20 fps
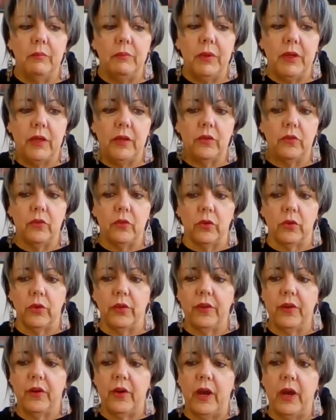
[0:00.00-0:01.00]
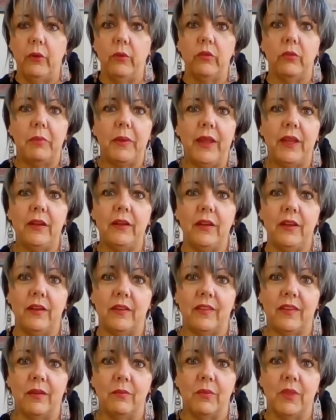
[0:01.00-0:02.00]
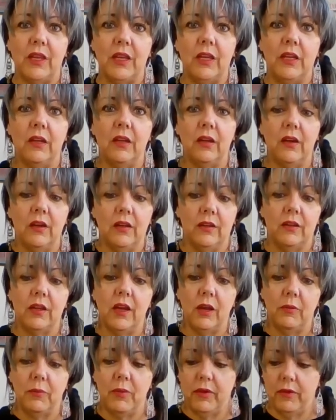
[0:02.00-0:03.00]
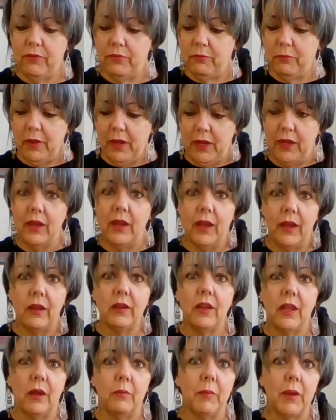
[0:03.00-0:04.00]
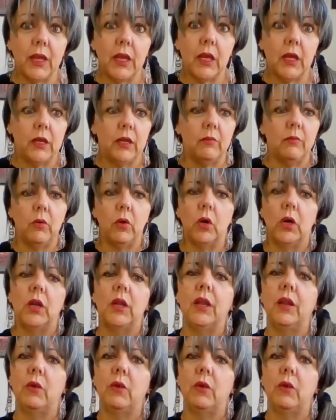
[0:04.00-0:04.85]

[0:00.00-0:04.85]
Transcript: Because earlier I was painting something on top of my my cutting board,